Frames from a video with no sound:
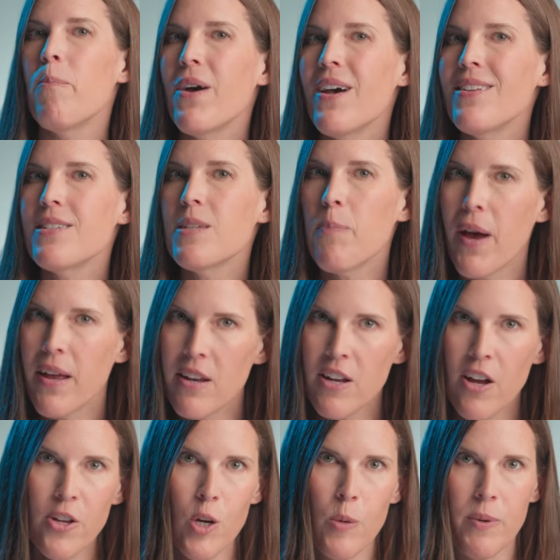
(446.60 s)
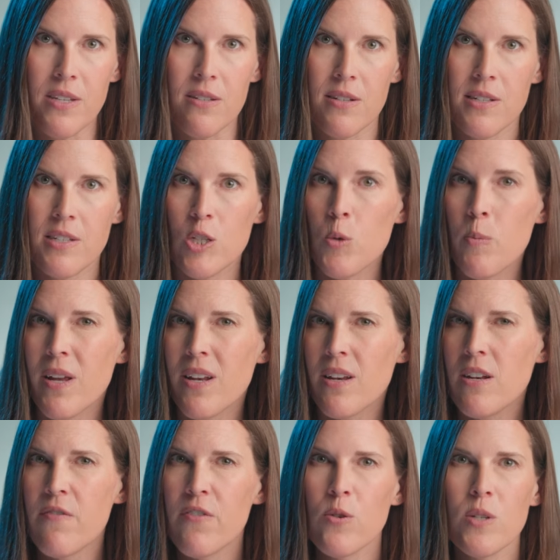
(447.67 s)
But depending on your business, you may need
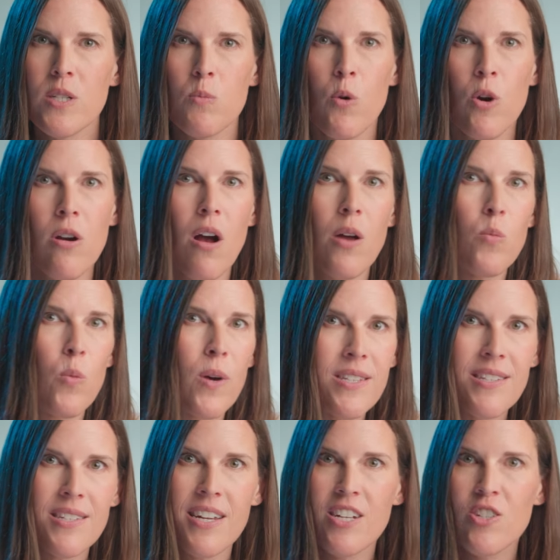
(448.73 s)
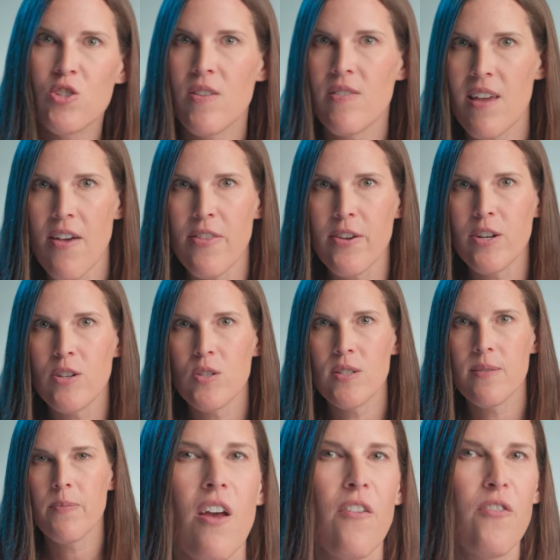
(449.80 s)
to focus more on one stage than the
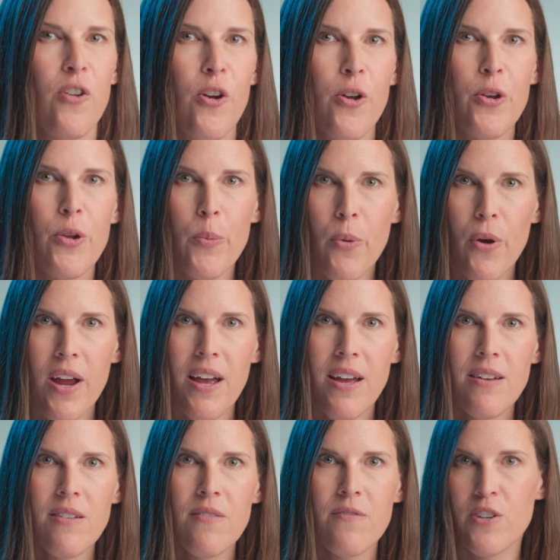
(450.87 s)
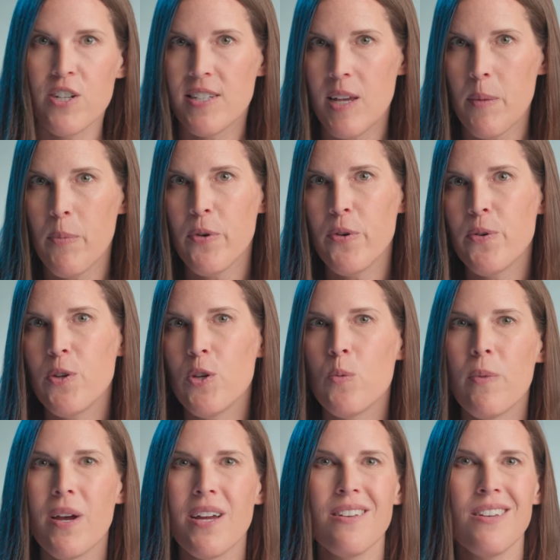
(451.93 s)
others. If you're a new brand, for example, you
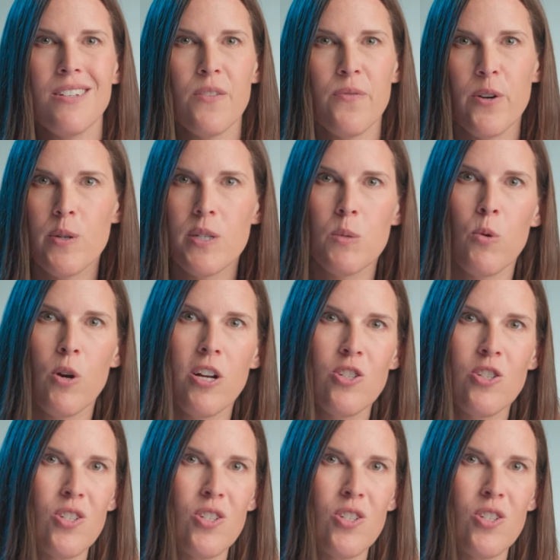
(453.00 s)
might need to focus more on